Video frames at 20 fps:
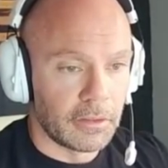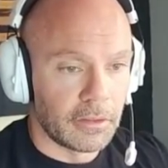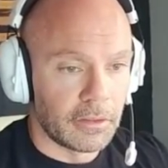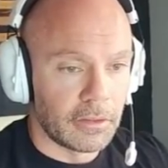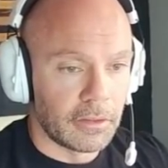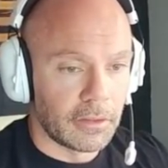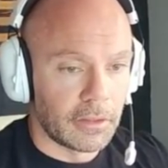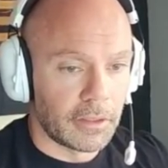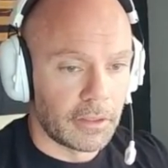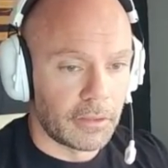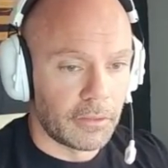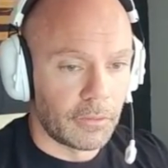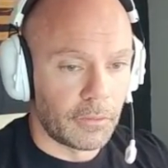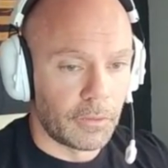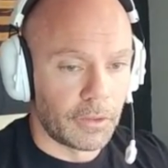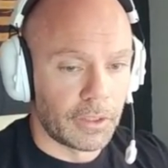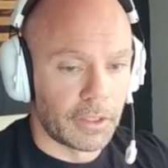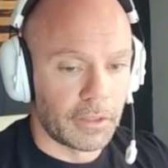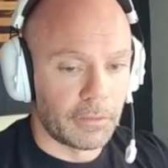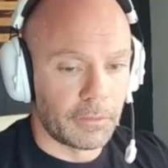
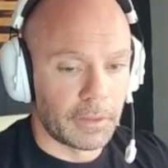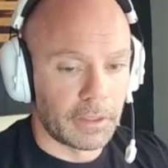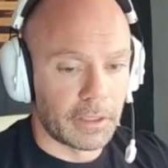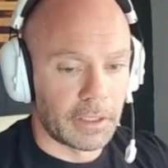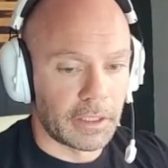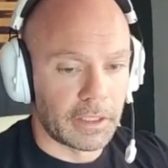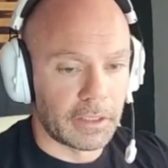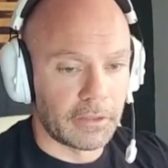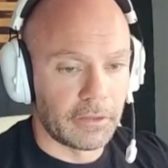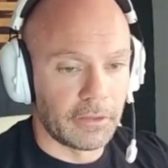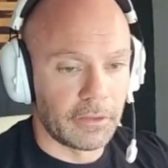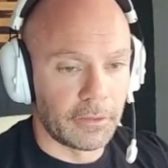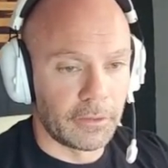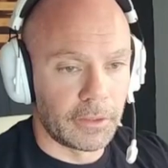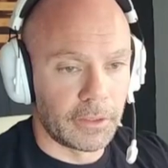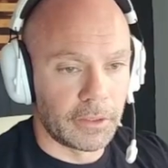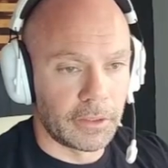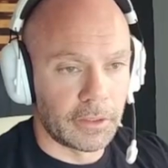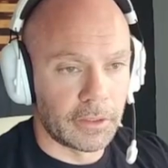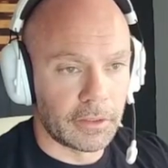One that we like
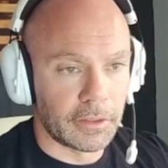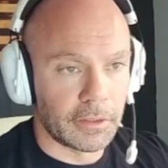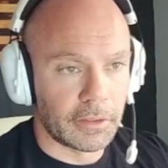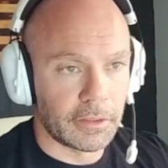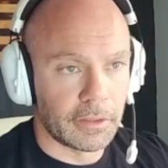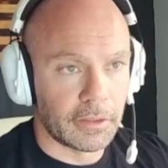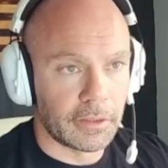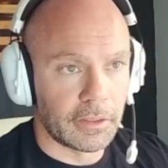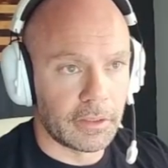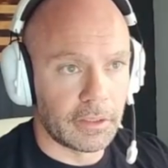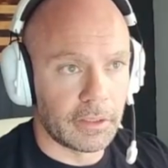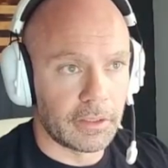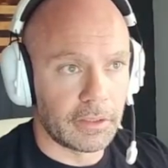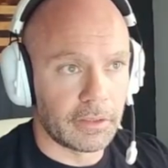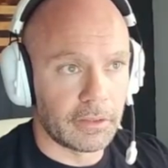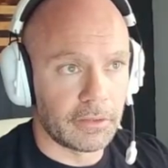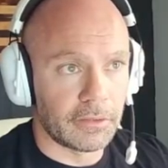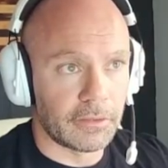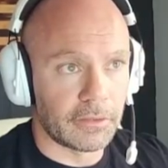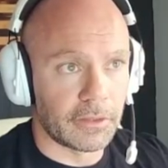doing
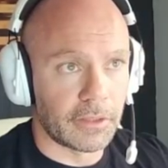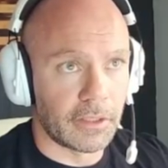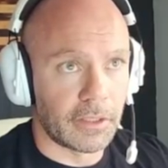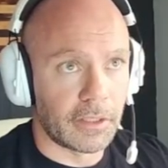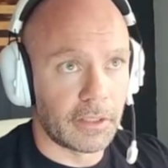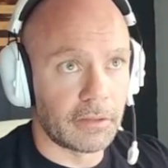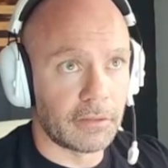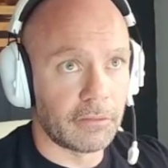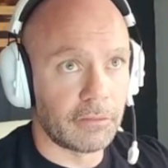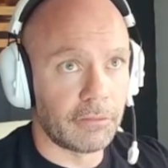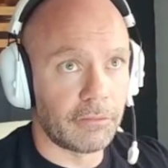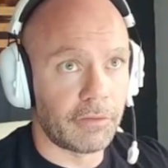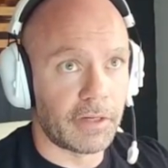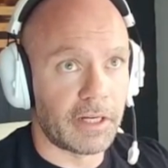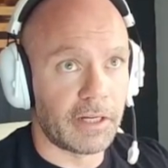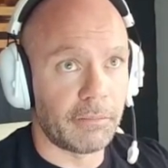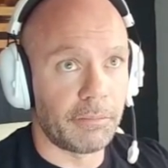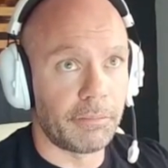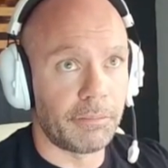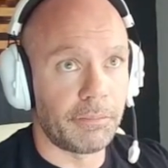is
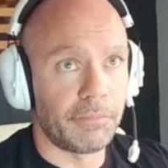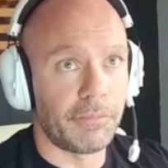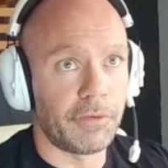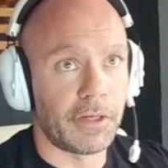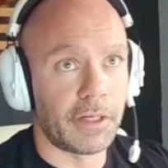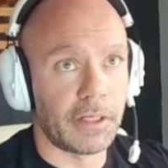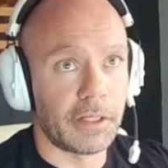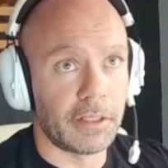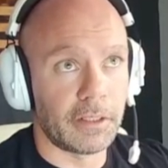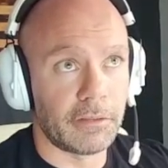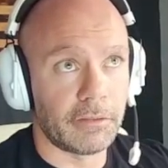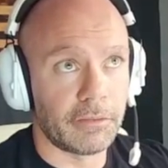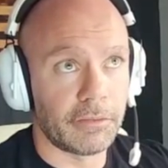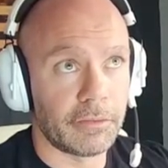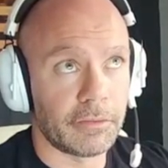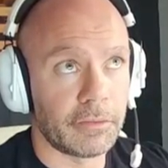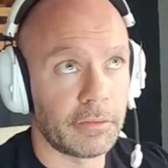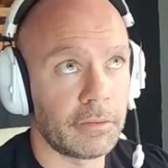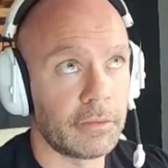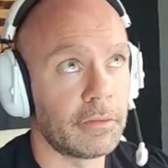5,
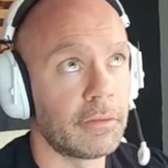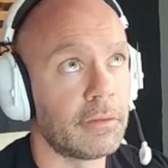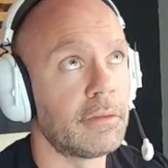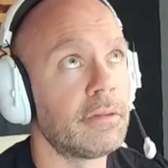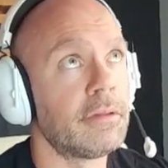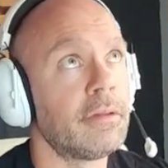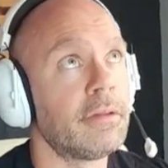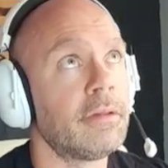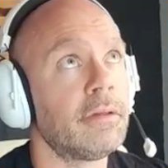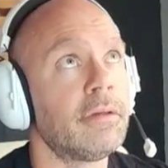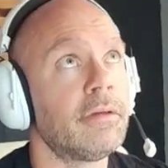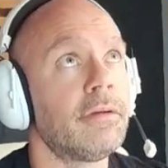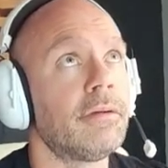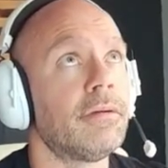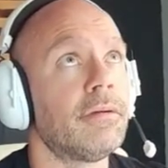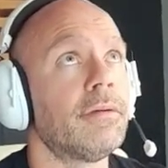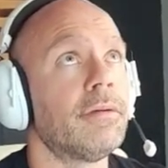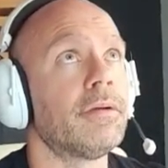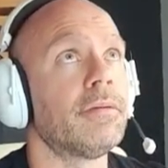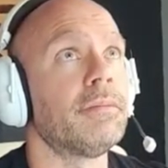
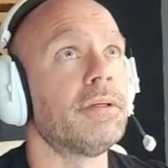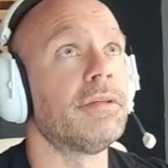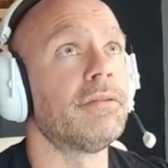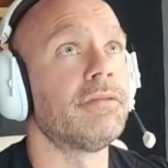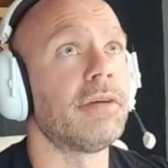what would it be?